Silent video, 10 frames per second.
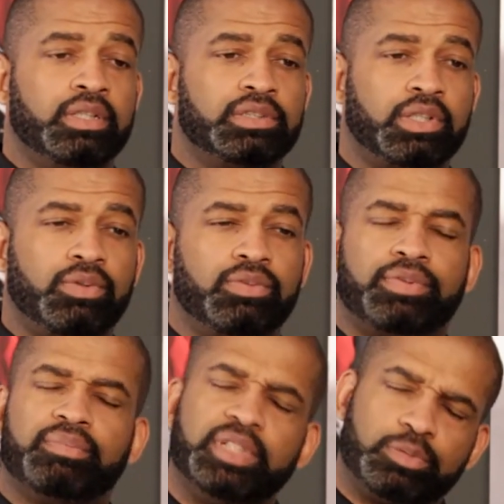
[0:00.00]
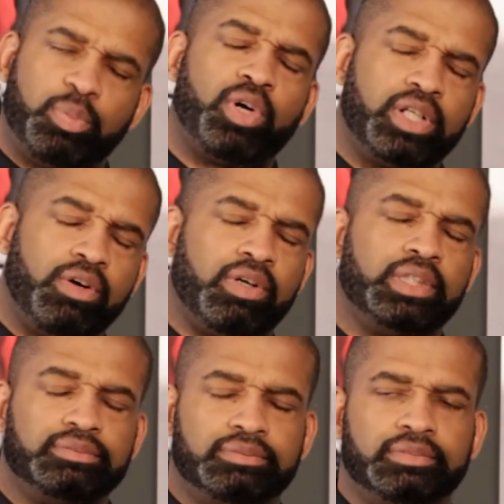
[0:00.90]
So from this point
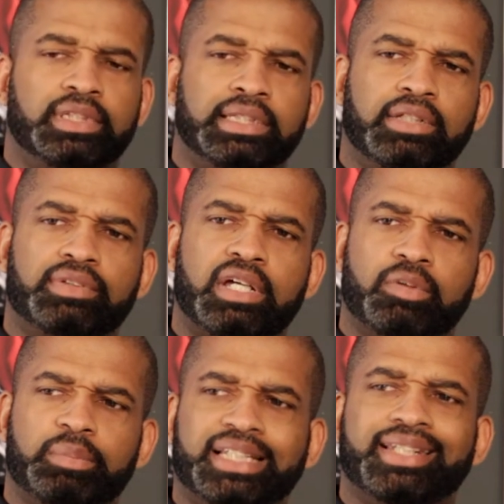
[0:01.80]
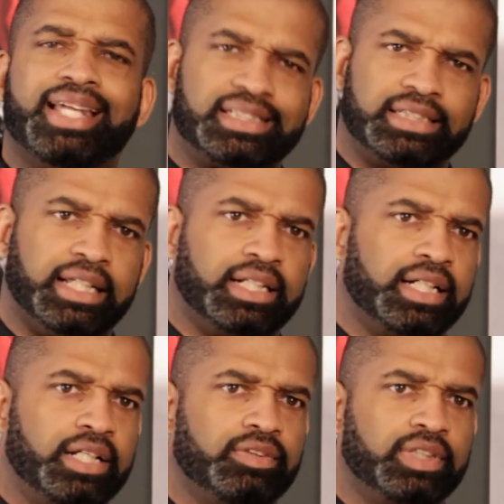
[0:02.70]
on, there'll never be less than
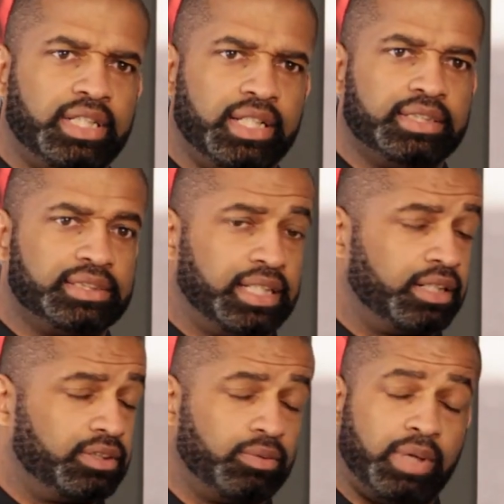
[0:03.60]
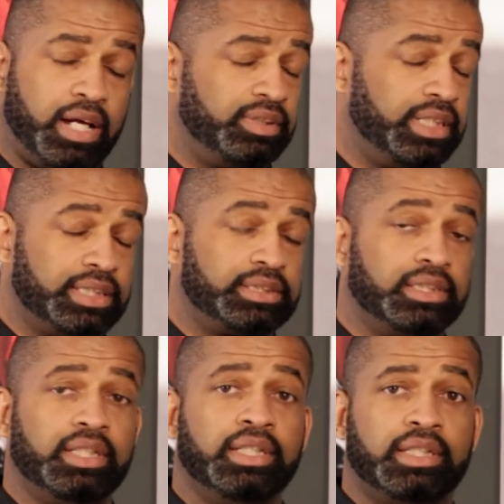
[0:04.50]
100 kids that are around us.
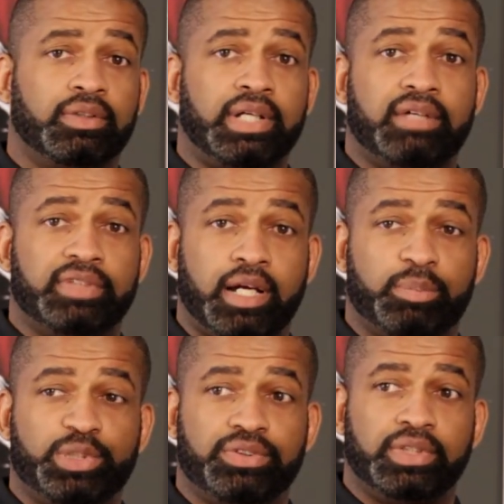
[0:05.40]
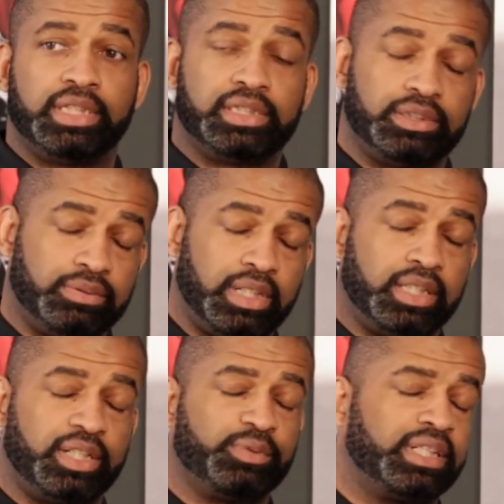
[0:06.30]
They'll have the opportunity to
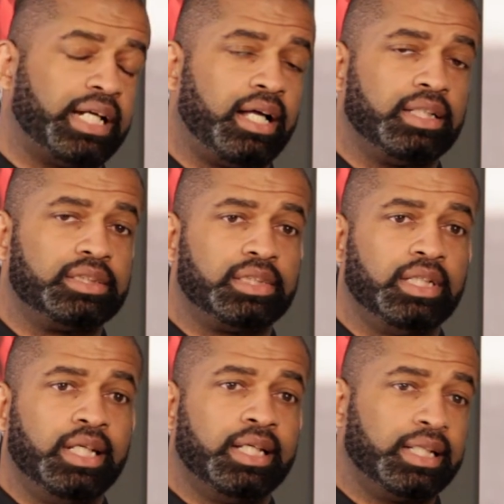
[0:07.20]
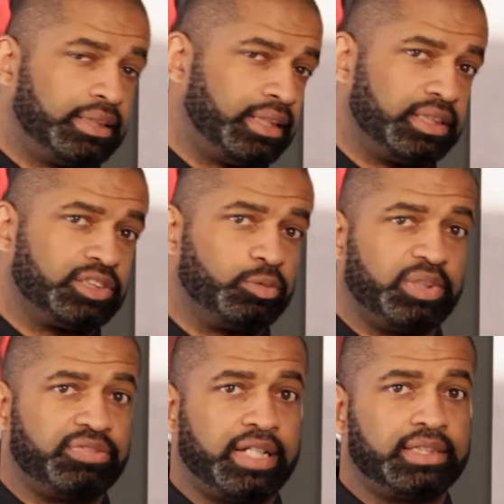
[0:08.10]
go to college. And I think this will
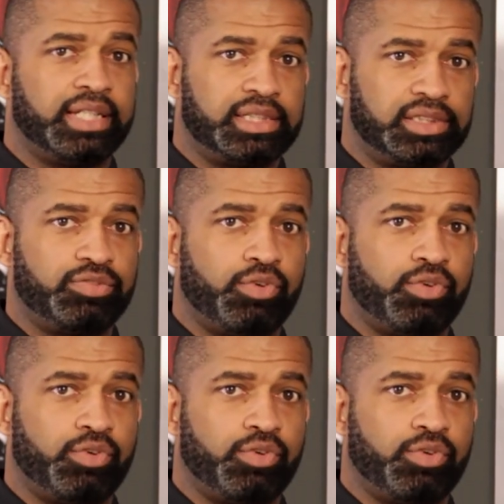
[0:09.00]
be fantastic.